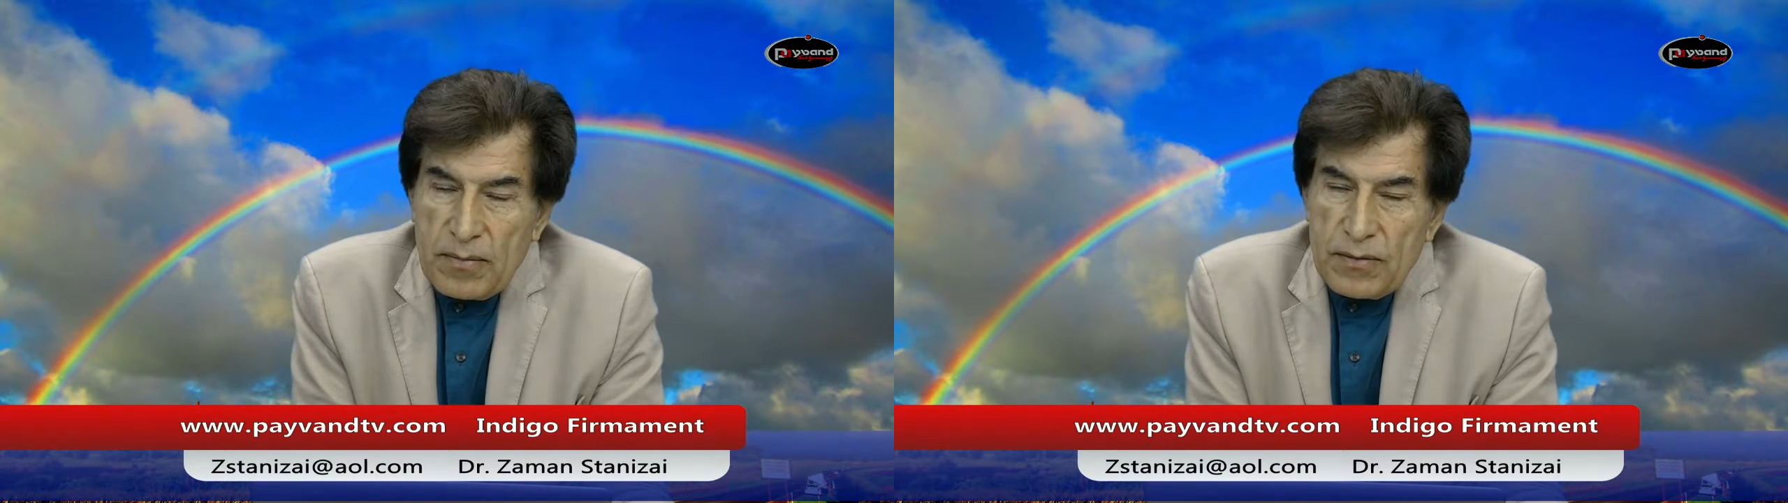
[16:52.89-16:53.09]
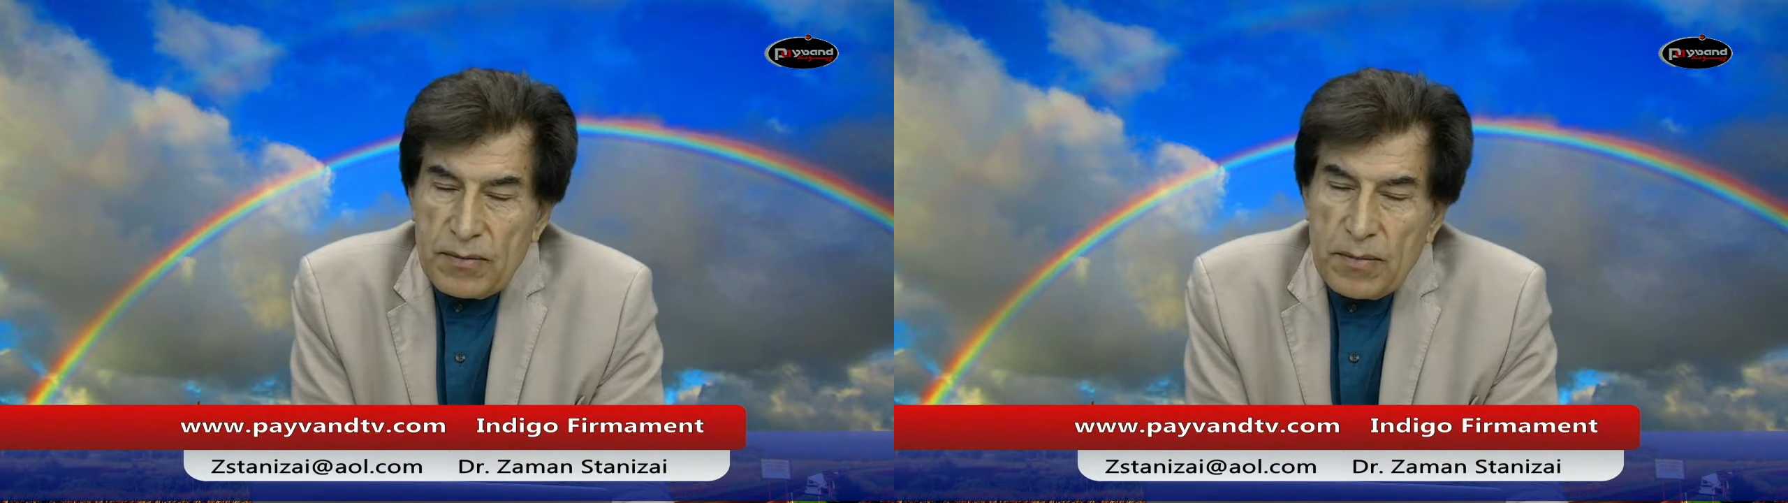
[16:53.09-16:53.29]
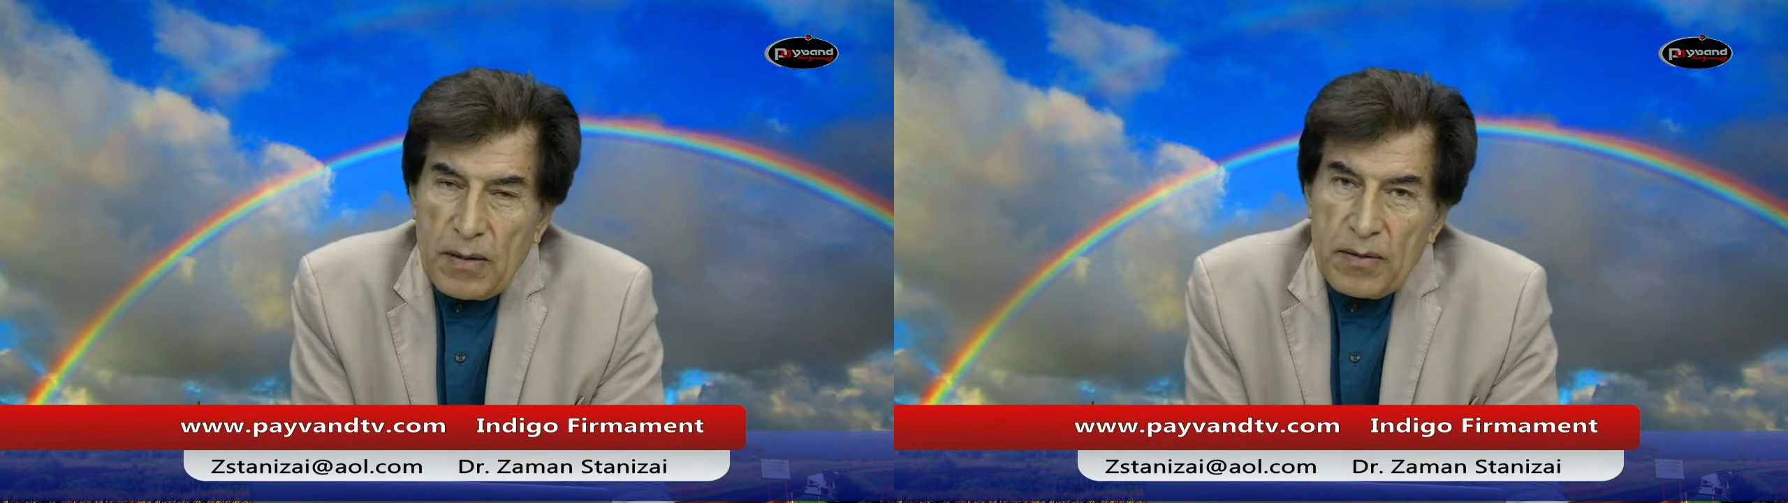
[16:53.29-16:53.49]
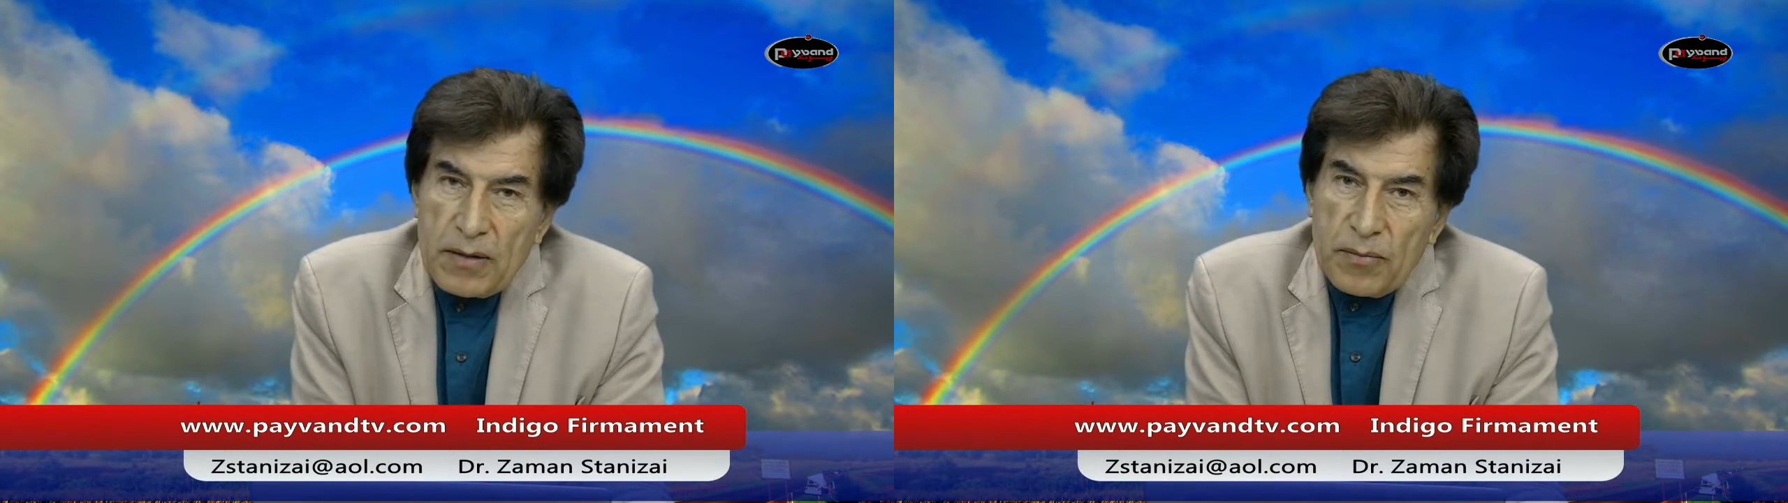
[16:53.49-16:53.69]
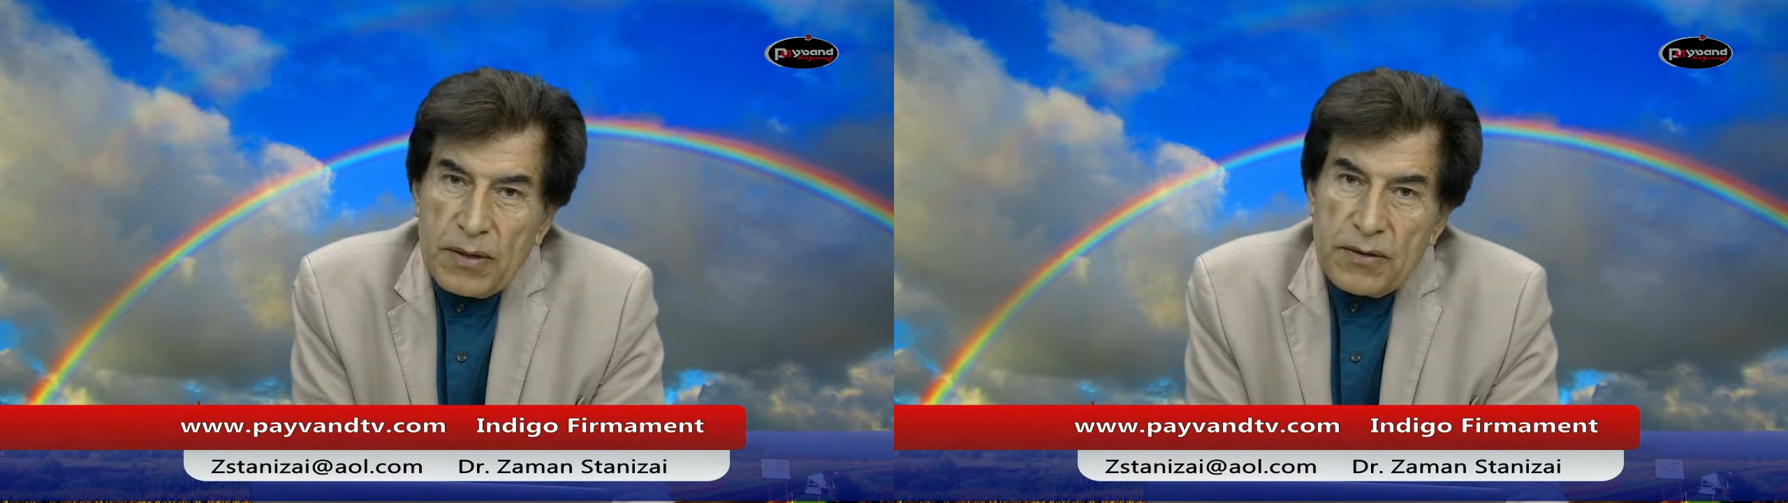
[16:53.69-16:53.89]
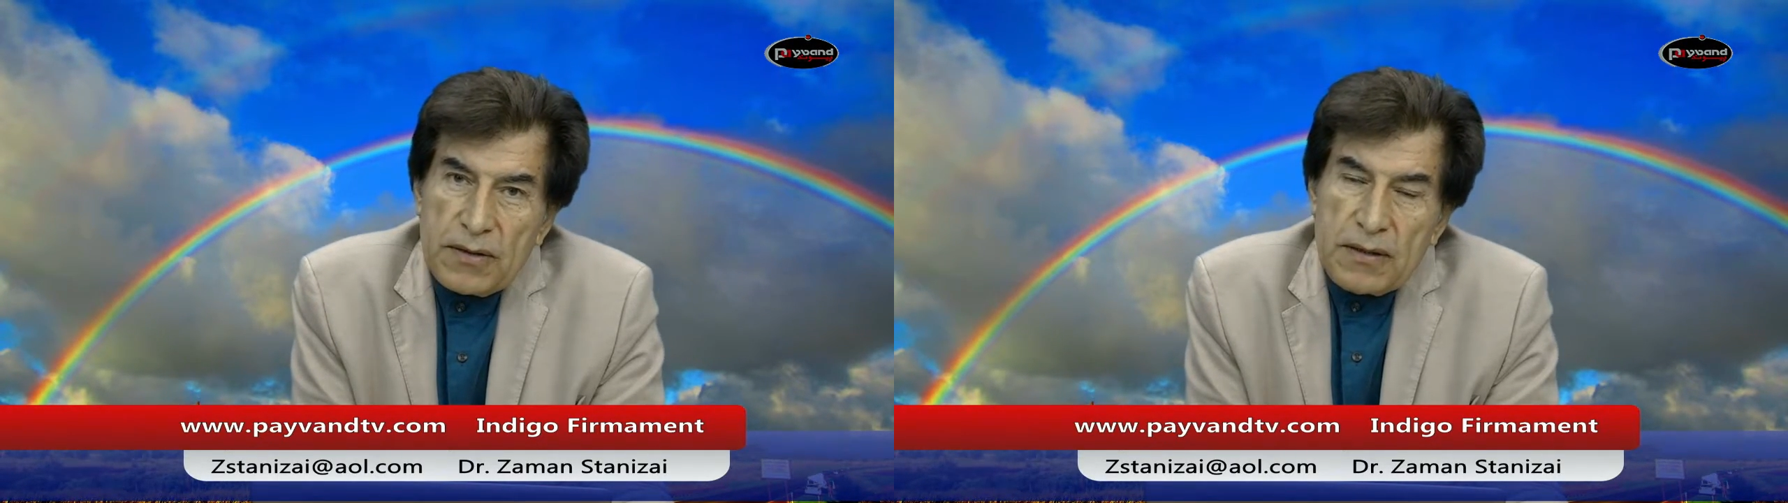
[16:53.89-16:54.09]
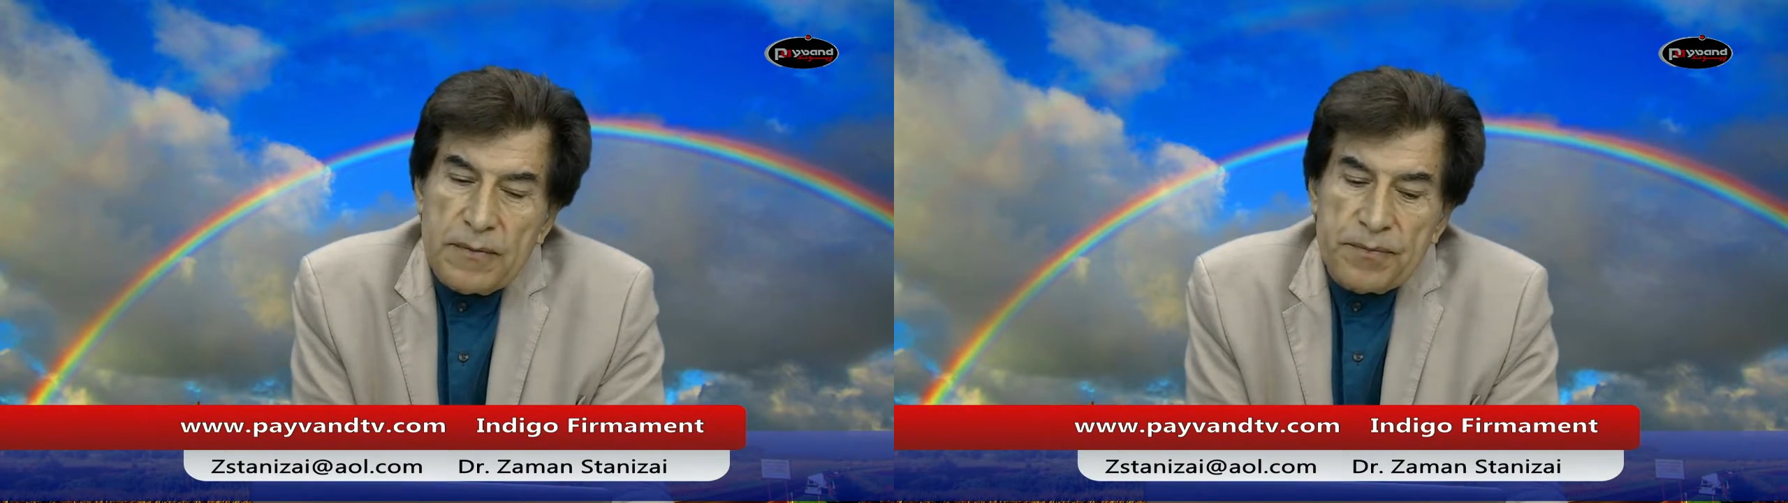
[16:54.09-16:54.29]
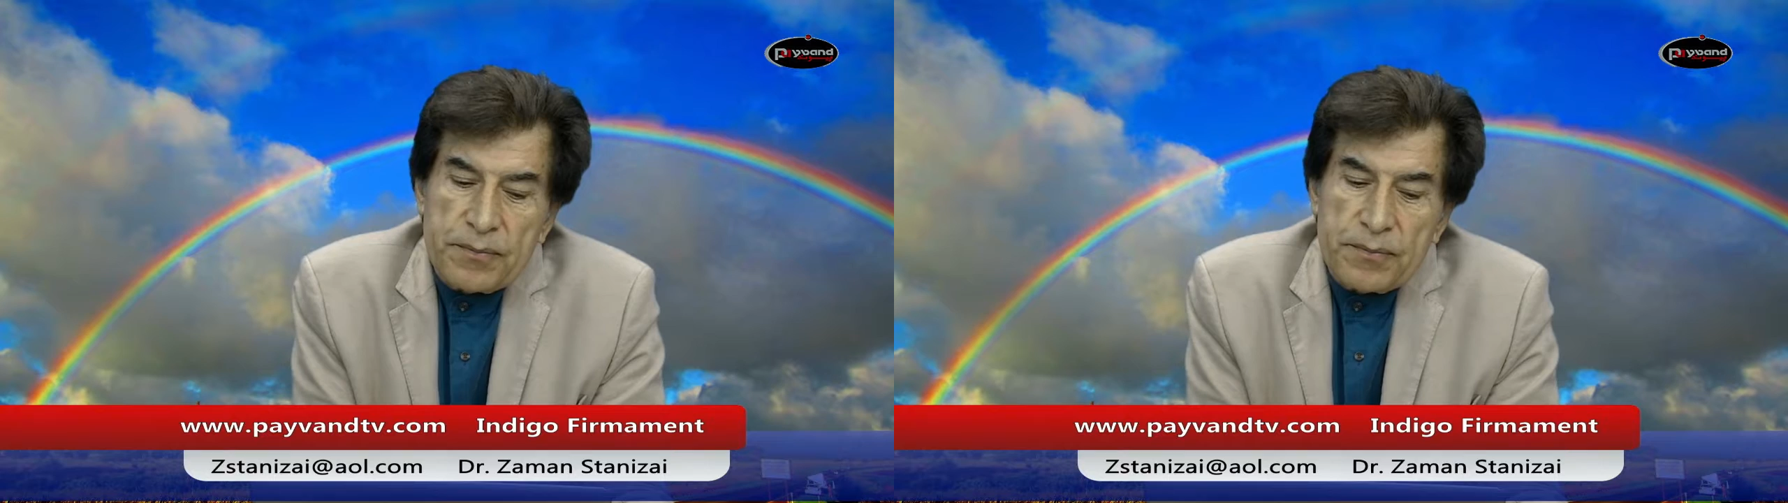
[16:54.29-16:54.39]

Republic period,